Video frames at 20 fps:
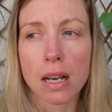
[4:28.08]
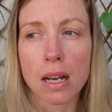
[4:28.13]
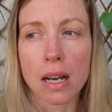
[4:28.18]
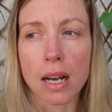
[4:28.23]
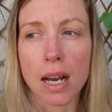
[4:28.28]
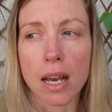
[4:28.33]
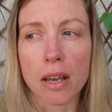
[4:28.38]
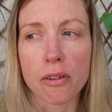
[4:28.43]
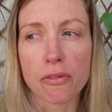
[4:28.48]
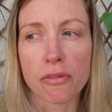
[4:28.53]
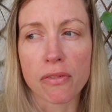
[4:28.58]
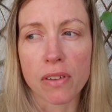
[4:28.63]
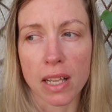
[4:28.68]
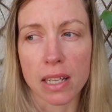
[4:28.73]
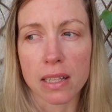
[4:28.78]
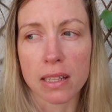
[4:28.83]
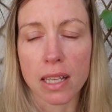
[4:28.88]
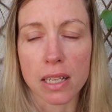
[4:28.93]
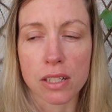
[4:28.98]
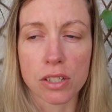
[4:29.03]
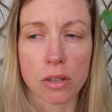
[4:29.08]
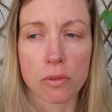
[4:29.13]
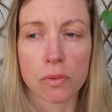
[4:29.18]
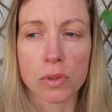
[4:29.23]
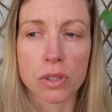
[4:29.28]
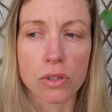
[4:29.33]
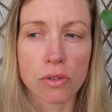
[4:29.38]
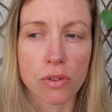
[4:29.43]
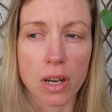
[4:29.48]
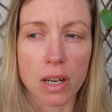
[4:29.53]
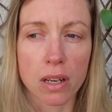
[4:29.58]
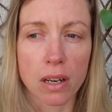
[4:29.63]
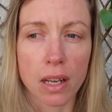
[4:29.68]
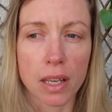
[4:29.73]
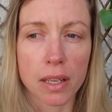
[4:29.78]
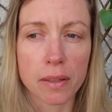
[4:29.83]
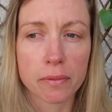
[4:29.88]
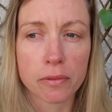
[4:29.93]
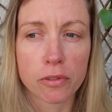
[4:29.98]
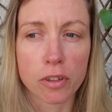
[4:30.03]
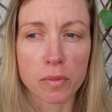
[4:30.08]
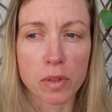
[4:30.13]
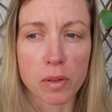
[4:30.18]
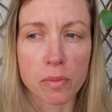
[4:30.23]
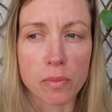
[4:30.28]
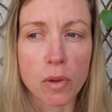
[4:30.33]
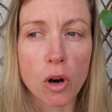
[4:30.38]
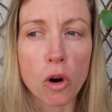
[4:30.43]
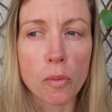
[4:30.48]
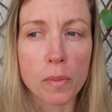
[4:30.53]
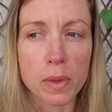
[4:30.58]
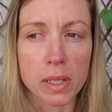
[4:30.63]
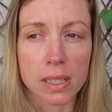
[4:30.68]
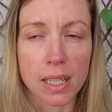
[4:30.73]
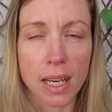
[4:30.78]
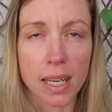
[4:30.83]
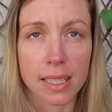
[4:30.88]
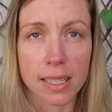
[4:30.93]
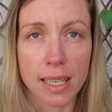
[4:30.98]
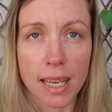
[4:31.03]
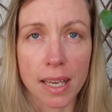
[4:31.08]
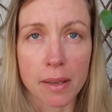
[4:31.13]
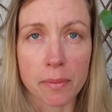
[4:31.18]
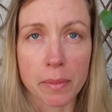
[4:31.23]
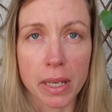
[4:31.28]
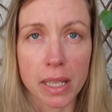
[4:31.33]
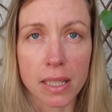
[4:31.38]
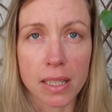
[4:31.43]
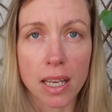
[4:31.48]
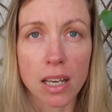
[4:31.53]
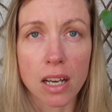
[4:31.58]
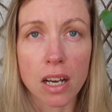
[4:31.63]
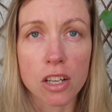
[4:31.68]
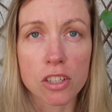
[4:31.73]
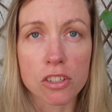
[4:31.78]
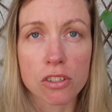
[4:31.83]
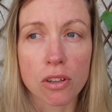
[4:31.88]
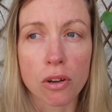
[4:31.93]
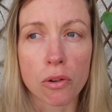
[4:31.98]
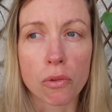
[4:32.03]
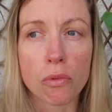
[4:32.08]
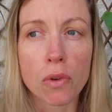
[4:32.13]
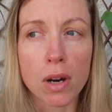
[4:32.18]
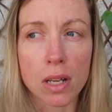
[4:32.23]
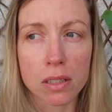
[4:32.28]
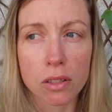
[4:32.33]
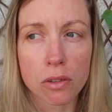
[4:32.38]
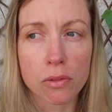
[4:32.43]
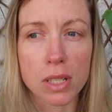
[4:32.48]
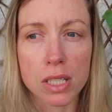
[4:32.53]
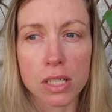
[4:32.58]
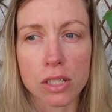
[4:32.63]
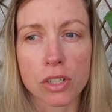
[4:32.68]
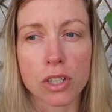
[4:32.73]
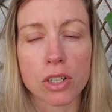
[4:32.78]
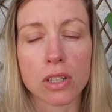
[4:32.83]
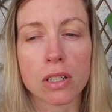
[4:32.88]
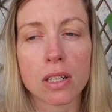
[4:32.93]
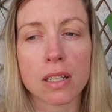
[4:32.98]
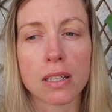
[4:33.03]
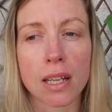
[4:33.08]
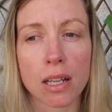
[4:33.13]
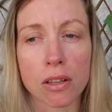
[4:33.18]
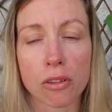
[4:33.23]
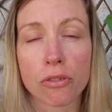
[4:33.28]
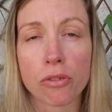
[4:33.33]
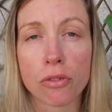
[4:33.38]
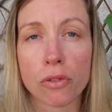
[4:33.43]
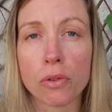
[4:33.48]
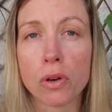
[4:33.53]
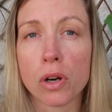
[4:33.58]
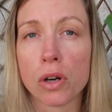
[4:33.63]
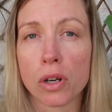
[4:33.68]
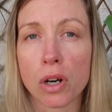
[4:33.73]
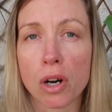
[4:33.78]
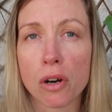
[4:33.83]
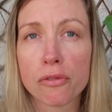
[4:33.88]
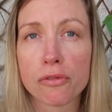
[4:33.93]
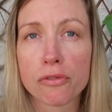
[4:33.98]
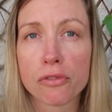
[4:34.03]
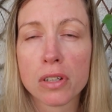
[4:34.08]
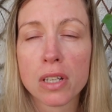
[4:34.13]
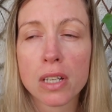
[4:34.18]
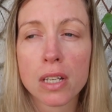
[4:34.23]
I felt like she was struggling from the moment I came in. I asked her one question and that threw her off.